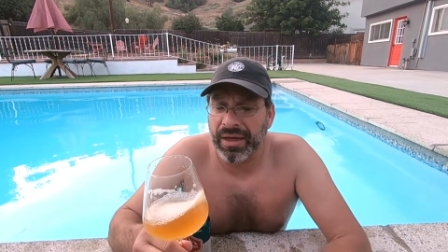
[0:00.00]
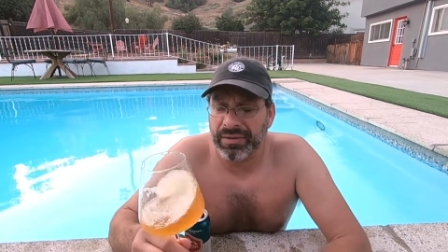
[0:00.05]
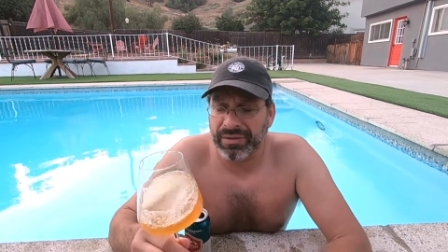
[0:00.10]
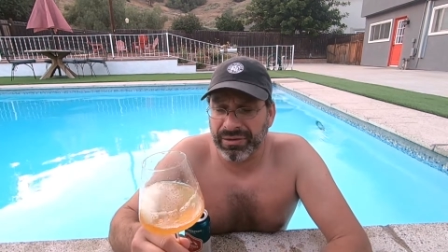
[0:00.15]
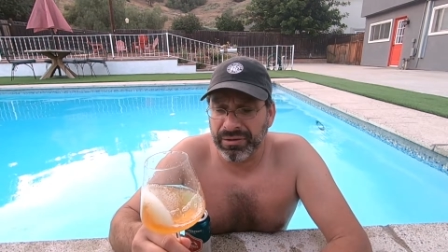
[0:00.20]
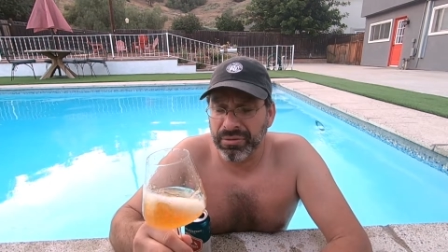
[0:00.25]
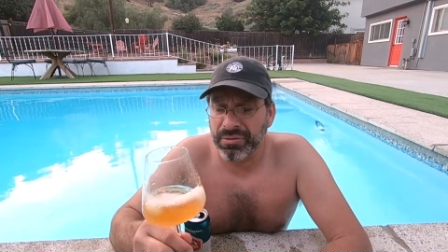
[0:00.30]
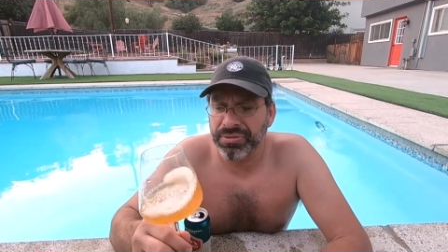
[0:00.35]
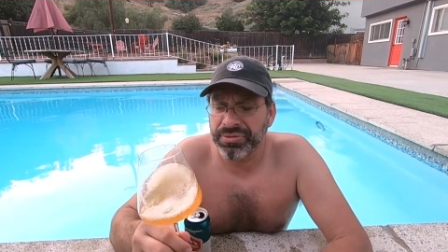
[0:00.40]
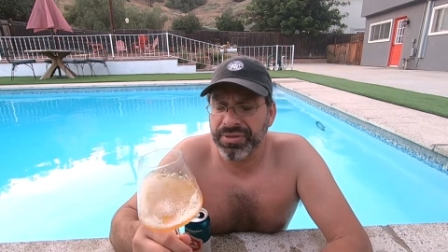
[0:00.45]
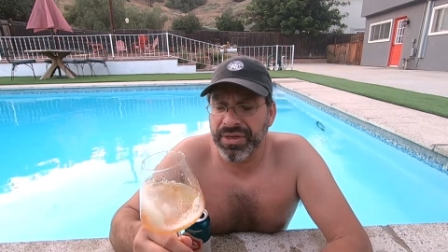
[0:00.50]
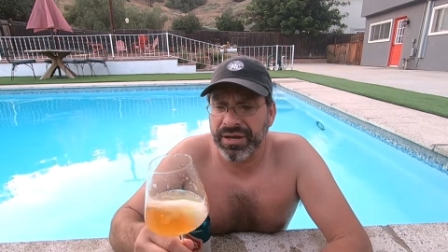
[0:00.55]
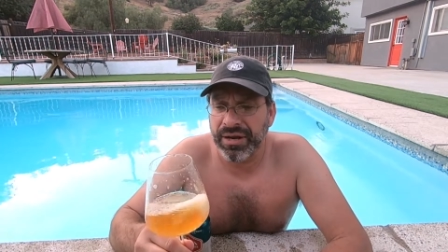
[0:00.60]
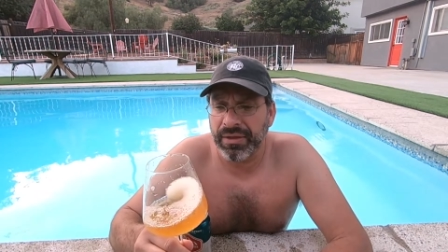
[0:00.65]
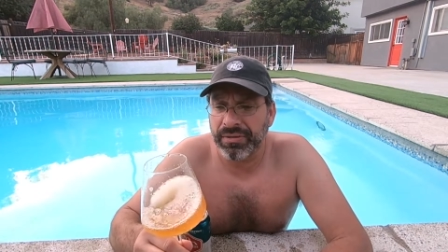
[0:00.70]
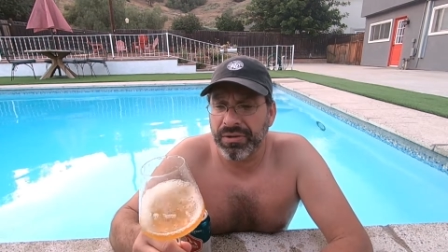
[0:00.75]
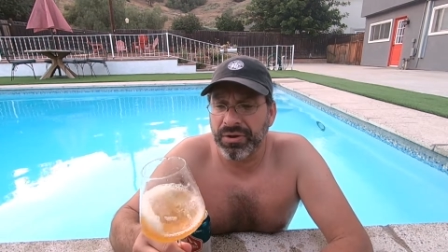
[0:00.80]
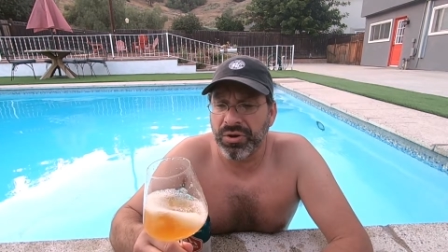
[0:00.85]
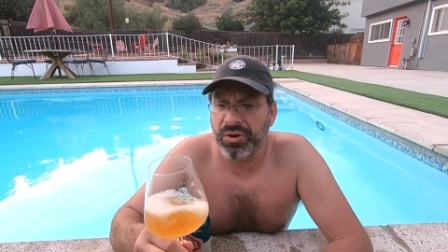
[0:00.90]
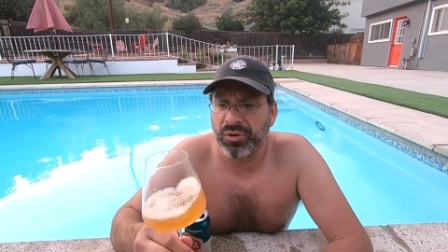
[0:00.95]
a little thin
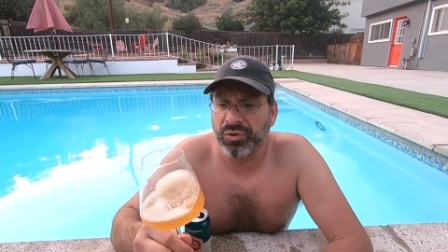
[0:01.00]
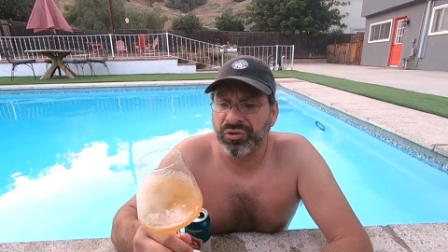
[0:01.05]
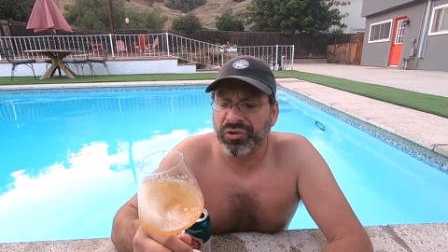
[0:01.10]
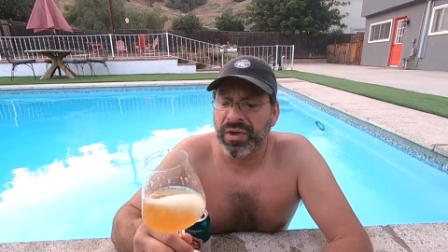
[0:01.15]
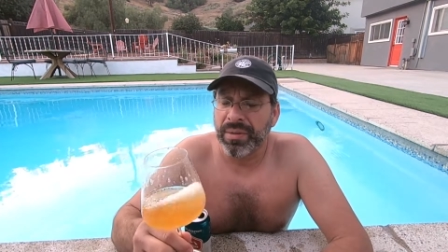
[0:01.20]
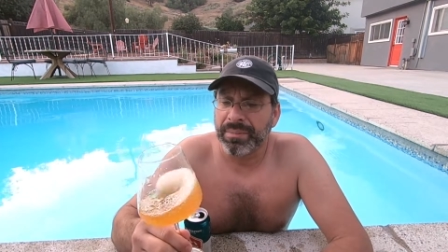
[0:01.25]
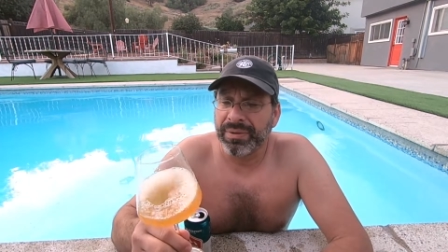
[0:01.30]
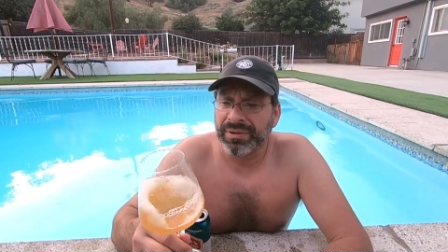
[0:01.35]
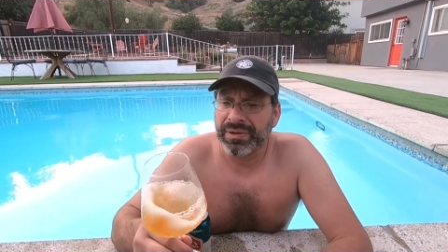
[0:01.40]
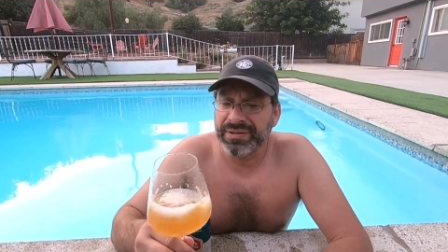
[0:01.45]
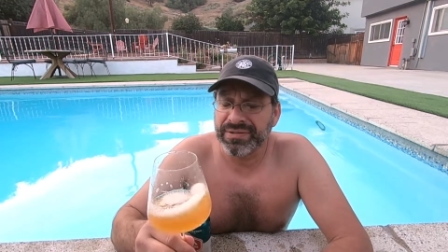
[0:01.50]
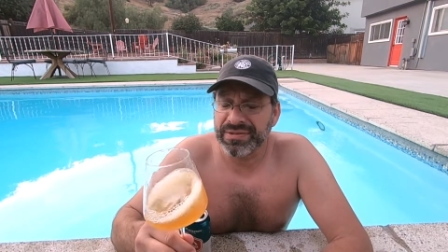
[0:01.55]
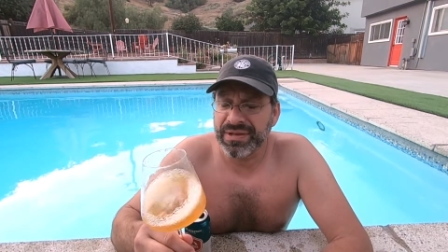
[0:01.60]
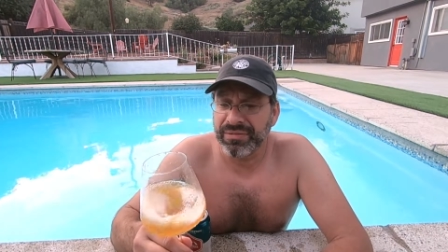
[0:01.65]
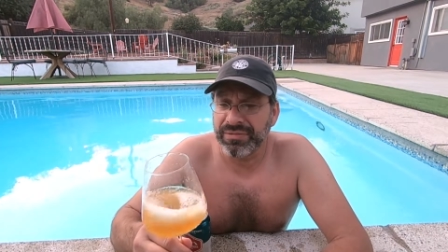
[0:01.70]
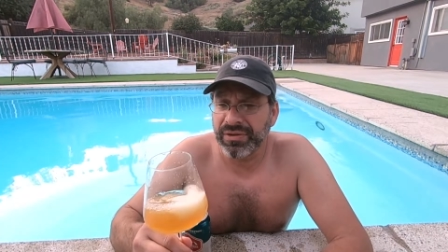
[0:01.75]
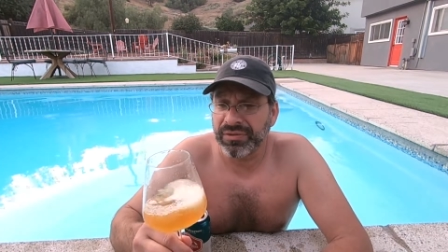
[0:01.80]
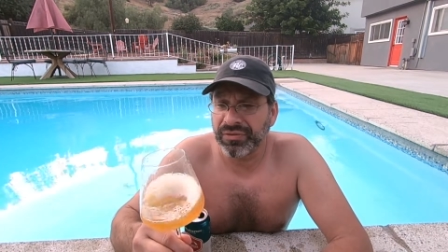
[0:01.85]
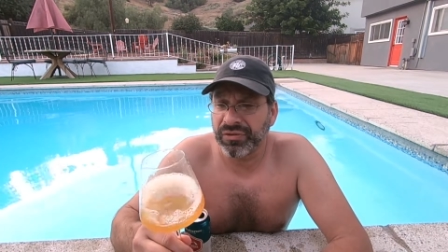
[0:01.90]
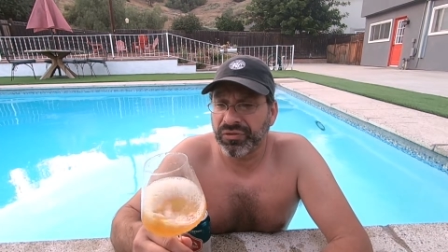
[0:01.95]
on the nose. But let's
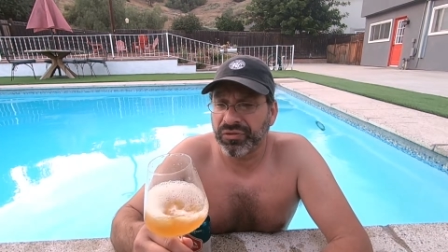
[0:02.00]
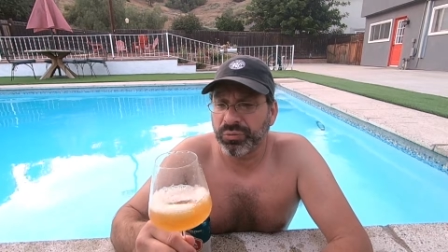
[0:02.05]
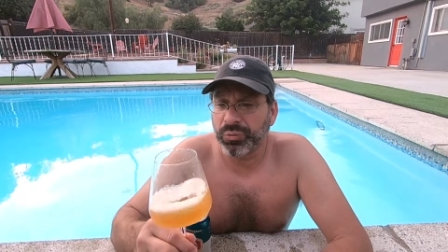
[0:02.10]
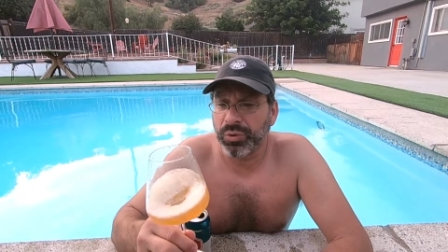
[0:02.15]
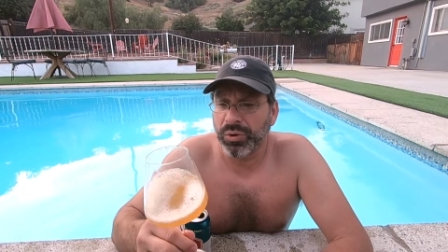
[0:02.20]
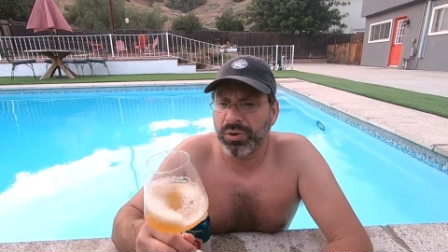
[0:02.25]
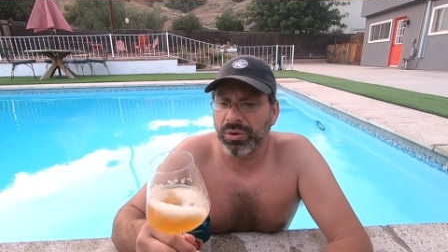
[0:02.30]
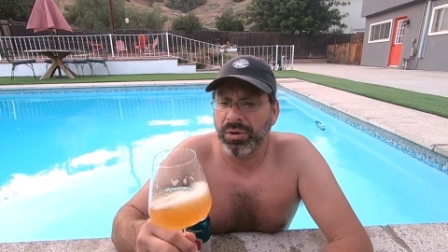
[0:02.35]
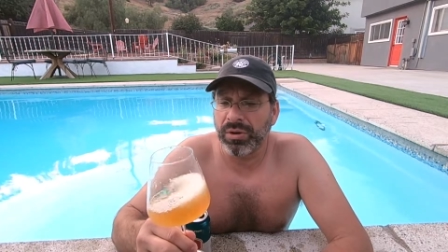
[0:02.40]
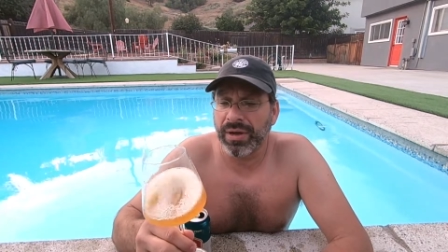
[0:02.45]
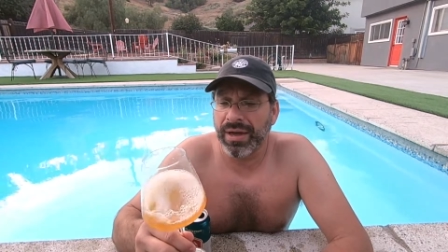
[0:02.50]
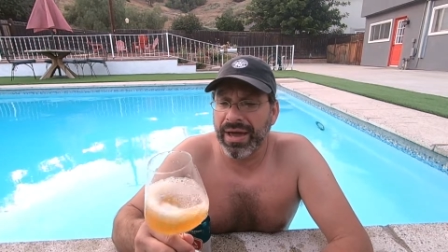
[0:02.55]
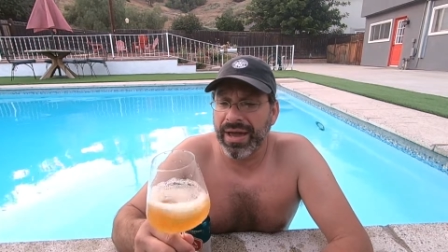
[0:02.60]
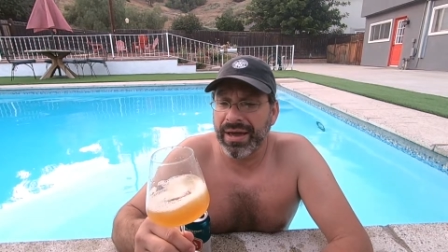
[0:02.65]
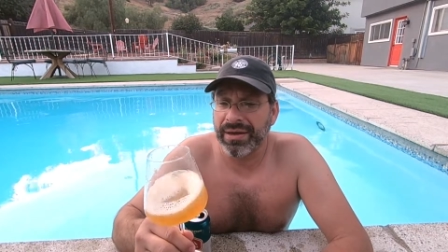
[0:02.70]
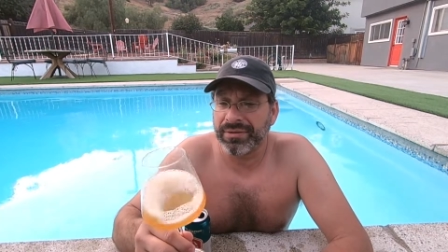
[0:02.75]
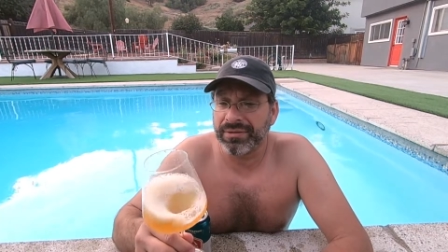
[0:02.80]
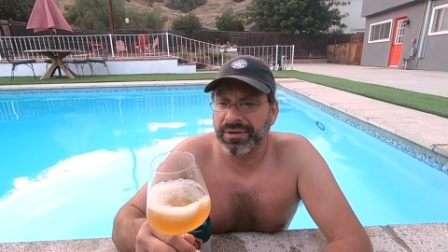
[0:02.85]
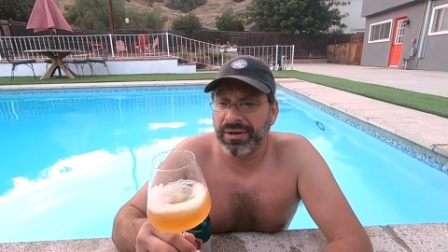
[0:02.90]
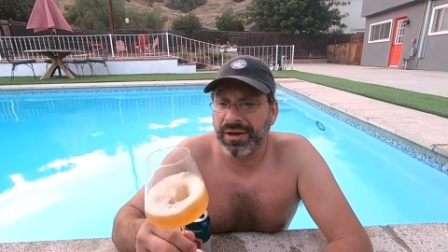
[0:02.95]
give this a swirl
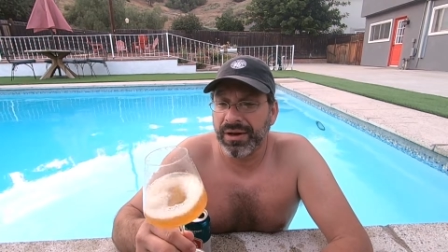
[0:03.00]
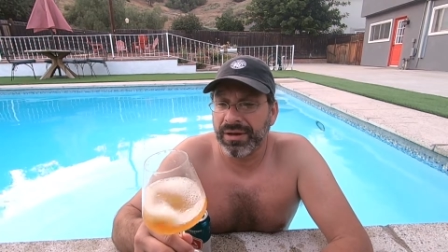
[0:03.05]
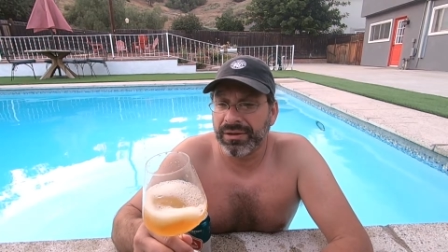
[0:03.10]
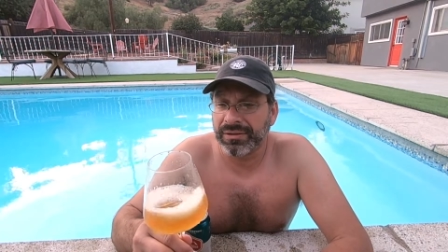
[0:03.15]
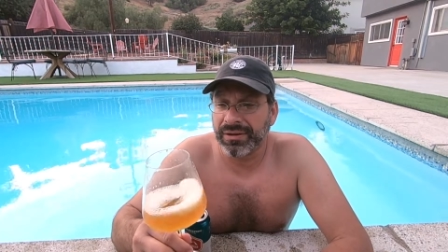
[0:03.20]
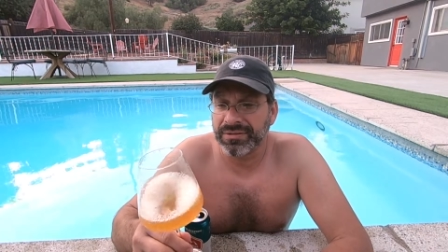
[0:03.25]
and uh,